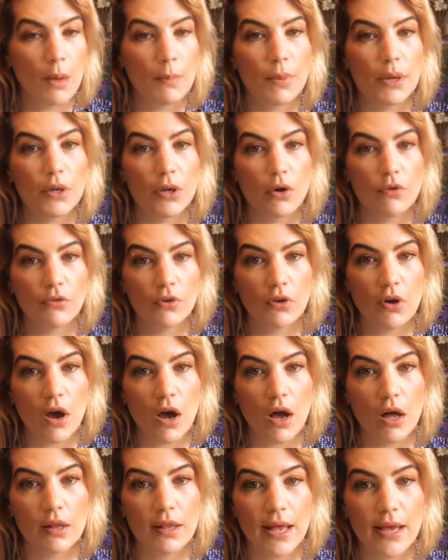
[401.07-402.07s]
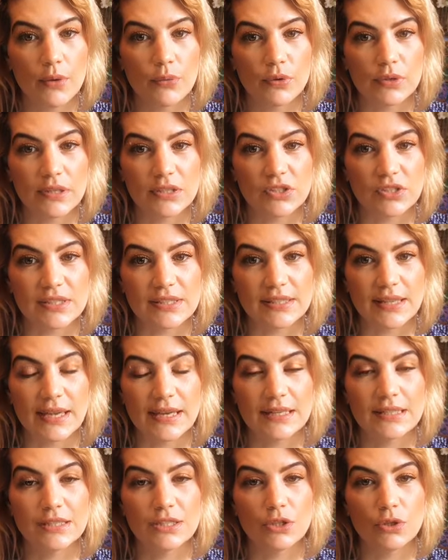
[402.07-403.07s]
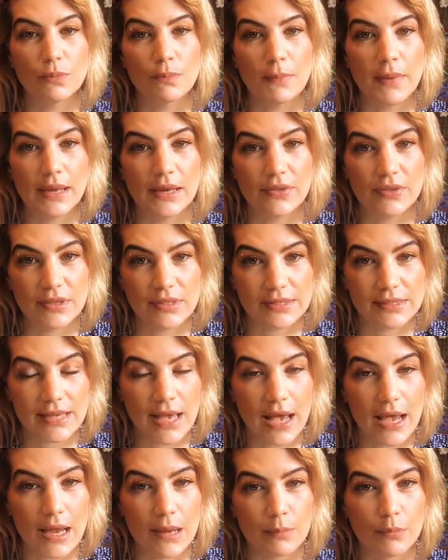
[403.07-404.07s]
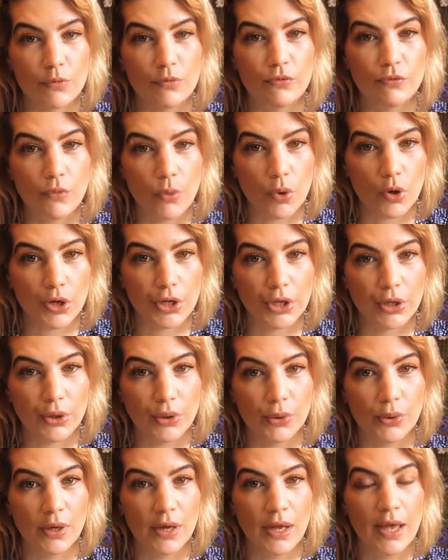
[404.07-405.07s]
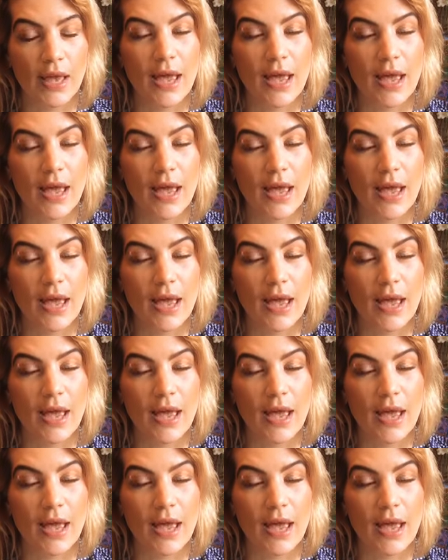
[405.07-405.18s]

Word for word: but overall, I really just like to make this time for you